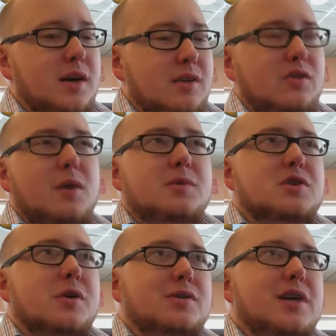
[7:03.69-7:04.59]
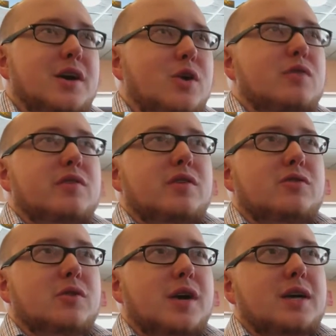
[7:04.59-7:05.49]
These armies go and take over
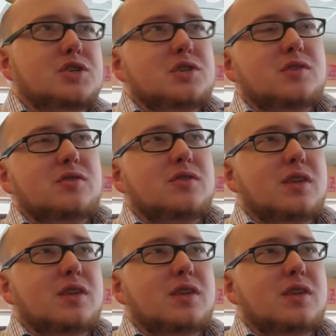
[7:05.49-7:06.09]
these locations.